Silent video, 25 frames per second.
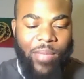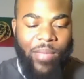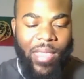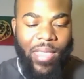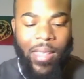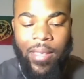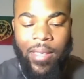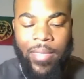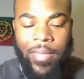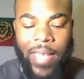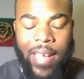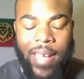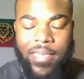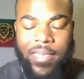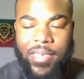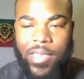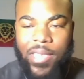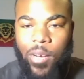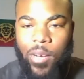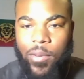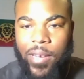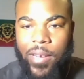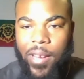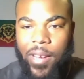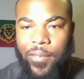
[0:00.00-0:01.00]
that's
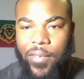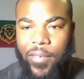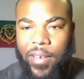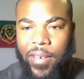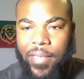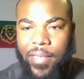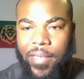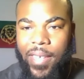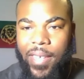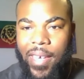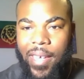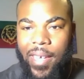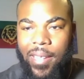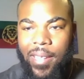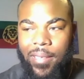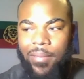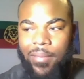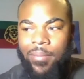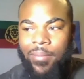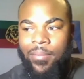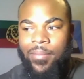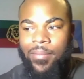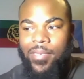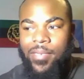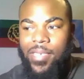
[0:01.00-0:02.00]
no different than
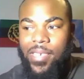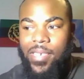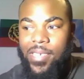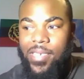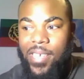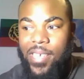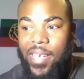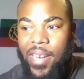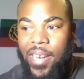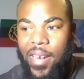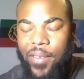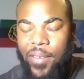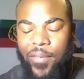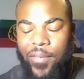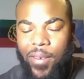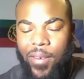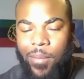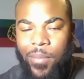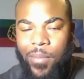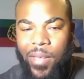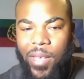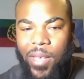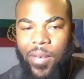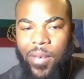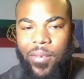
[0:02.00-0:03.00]
seceding from
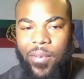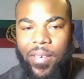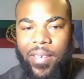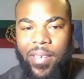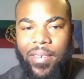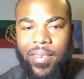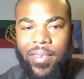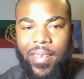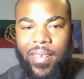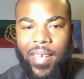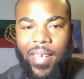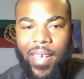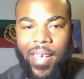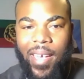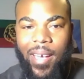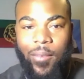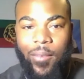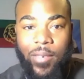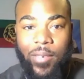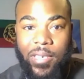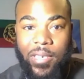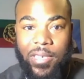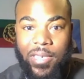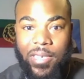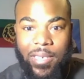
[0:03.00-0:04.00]
the Union,
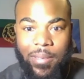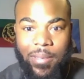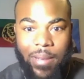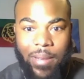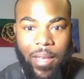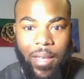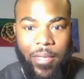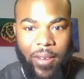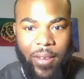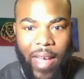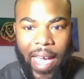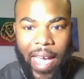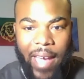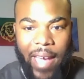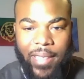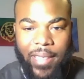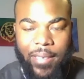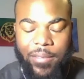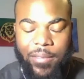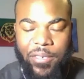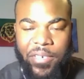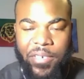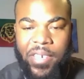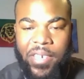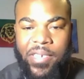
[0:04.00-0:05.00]
which is another act of
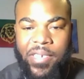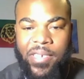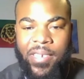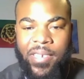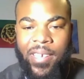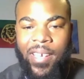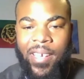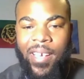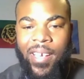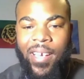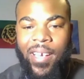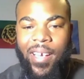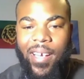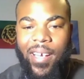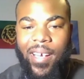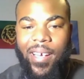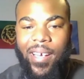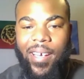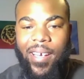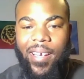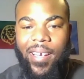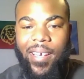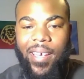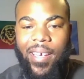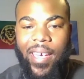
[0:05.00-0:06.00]
treason,
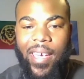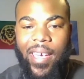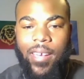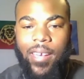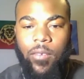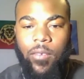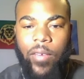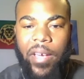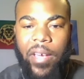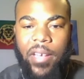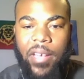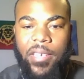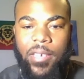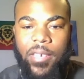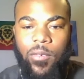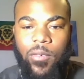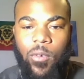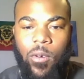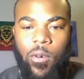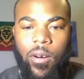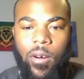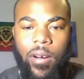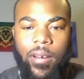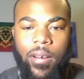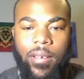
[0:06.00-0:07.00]
and waging
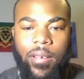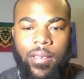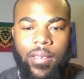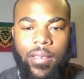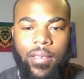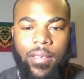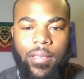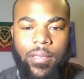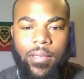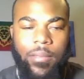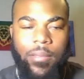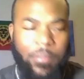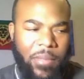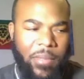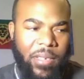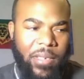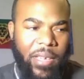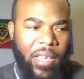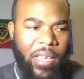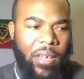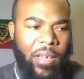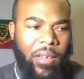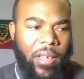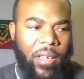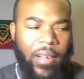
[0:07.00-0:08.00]
war to
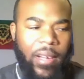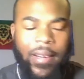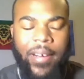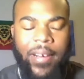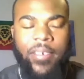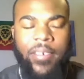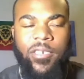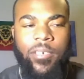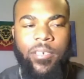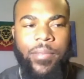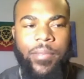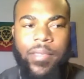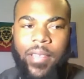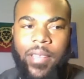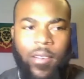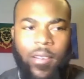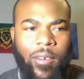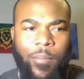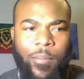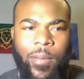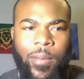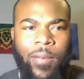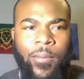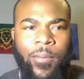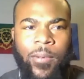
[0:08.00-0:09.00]
kill your countrymen. There were
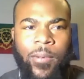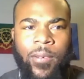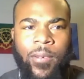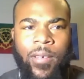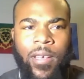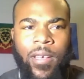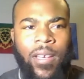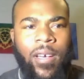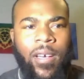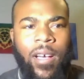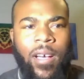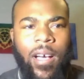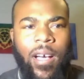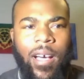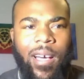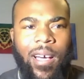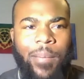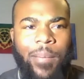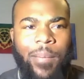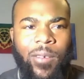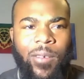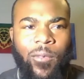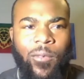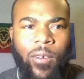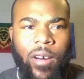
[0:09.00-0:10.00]
people
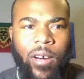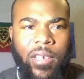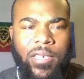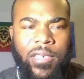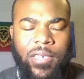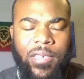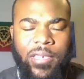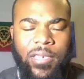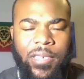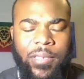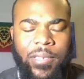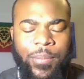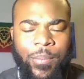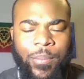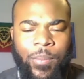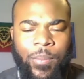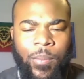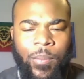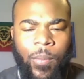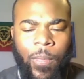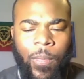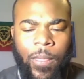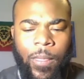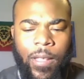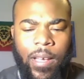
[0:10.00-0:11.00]
in Washington,
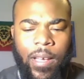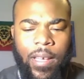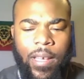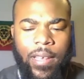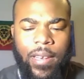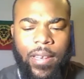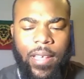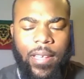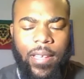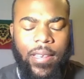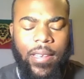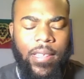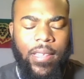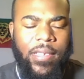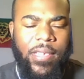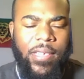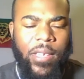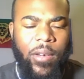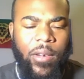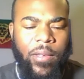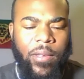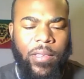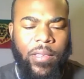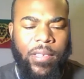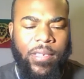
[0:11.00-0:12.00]
in D.C.
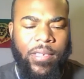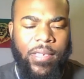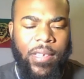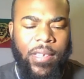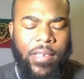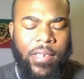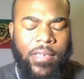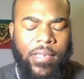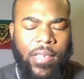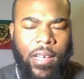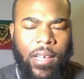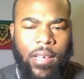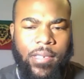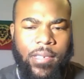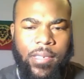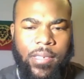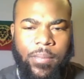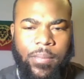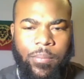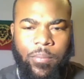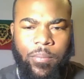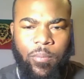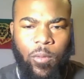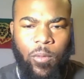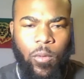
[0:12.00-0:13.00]
on the 6th,
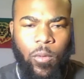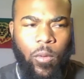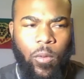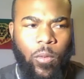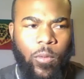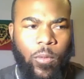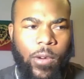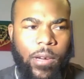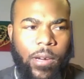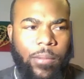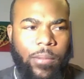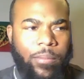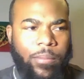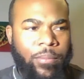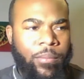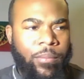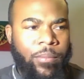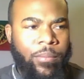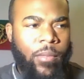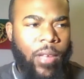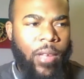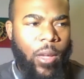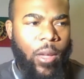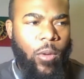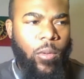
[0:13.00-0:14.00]

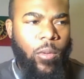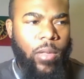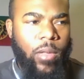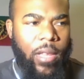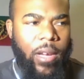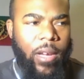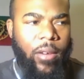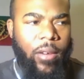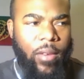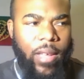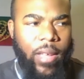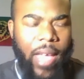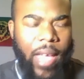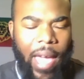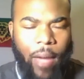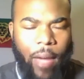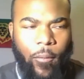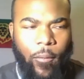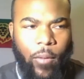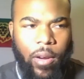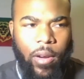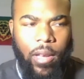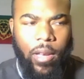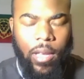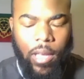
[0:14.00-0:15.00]
who literally
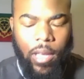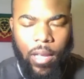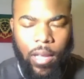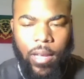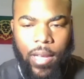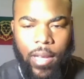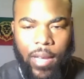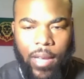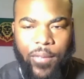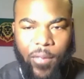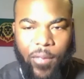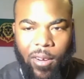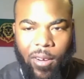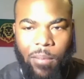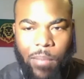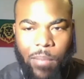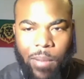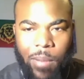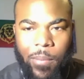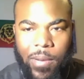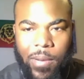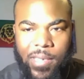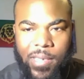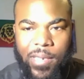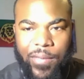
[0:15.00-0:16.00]
were looking for
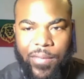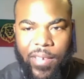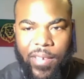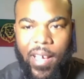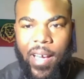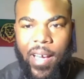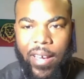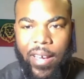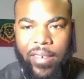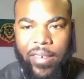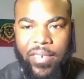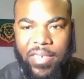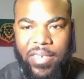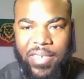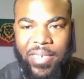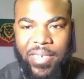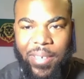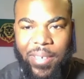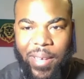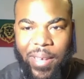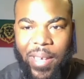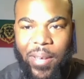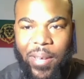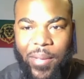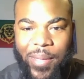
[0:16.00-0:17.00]
members of Congress to
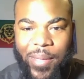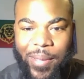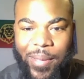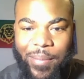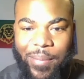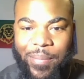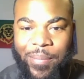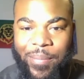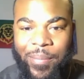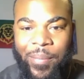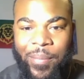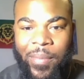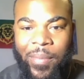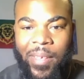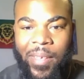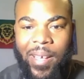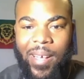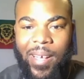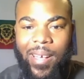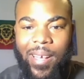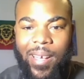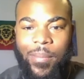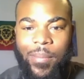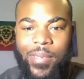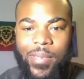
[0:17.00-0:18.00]
kill them.
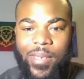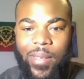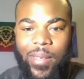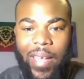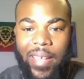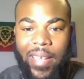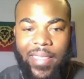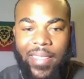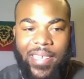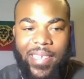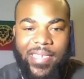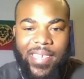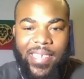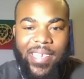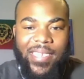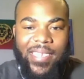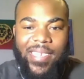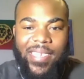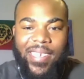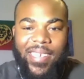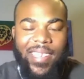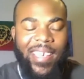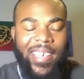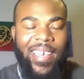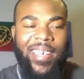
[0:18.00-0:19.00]
So like this
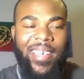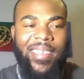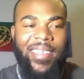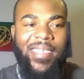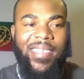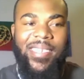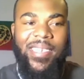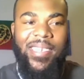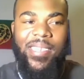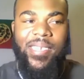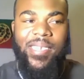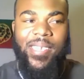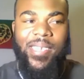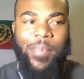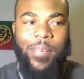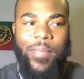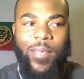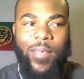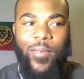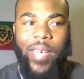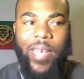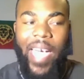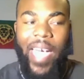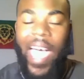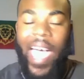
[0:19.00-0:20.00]
isn't something
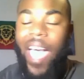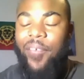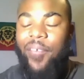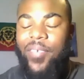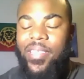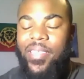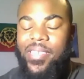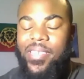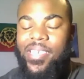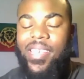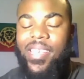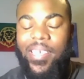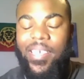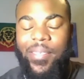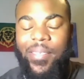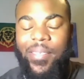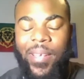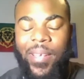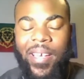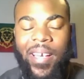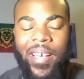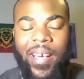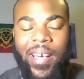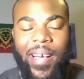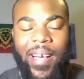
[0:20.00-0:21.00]
we haven't seen,
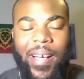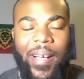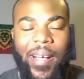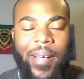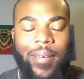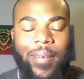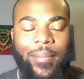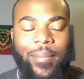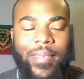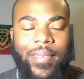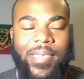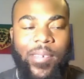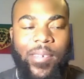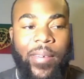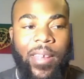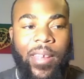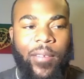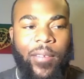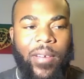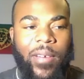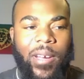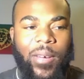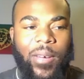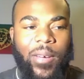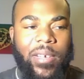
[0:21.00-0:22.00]
and so
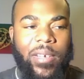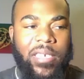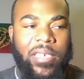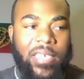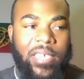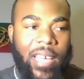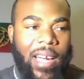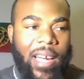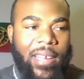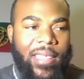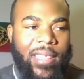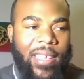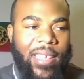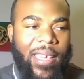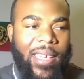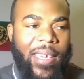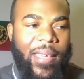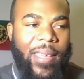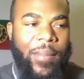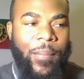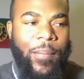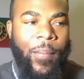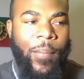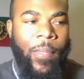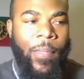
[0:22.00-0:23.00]
anyone who was shocked
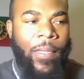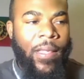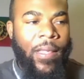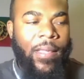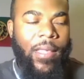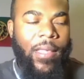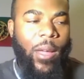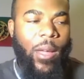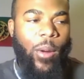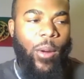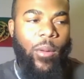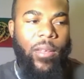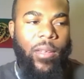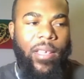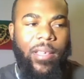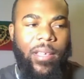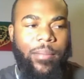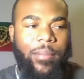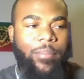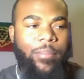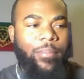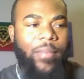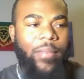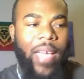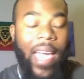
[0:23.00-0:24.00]
again not only
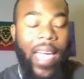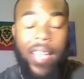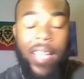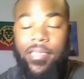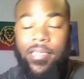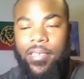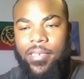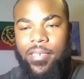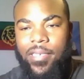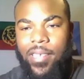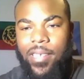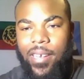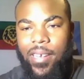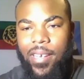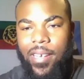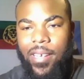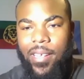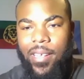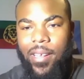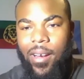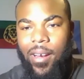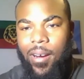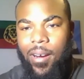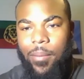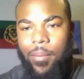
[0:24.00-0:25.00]
hasn't studied
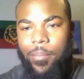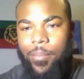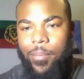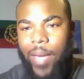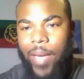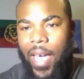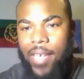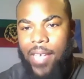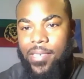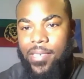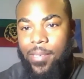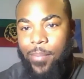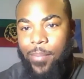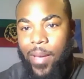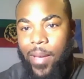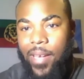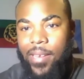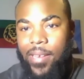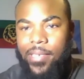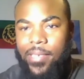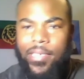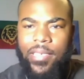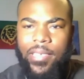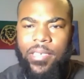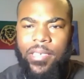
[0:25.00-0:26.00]
or hasn't paid
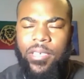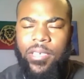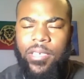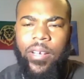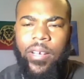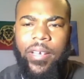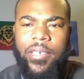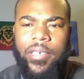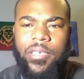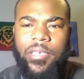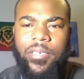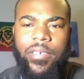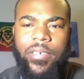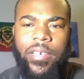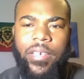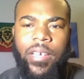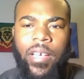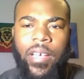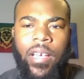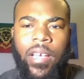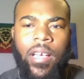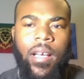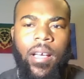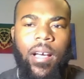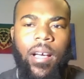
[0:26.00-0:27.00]
attention to our history
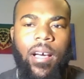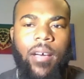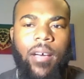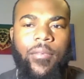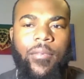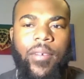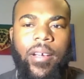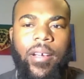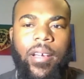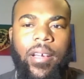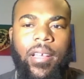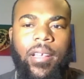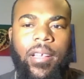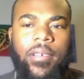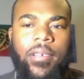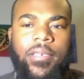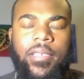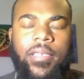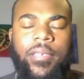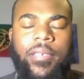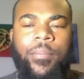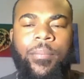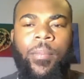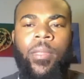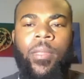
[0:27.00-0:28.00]
very
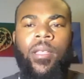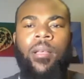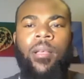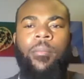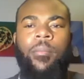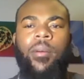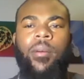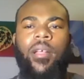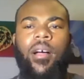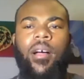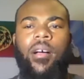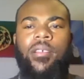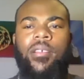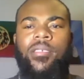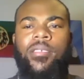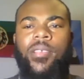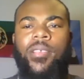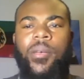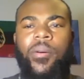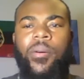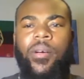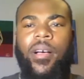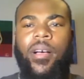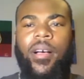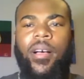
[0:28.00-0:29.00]
closely, but
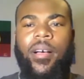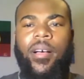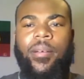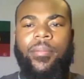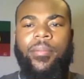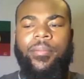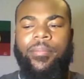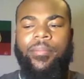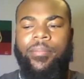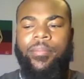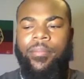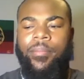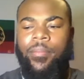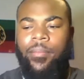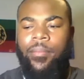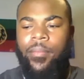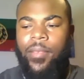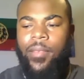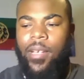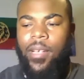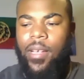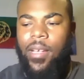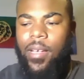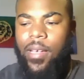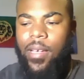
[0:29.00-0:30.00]
also
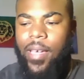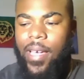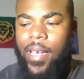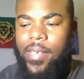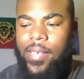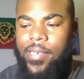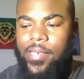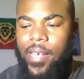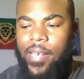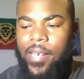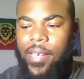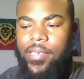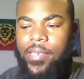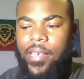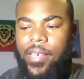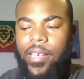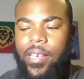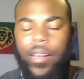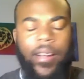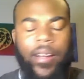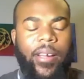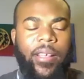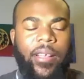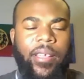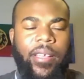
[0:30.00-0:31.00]
as I said
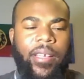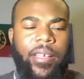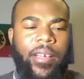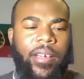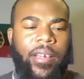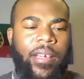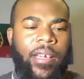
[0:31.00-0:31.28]
earlier,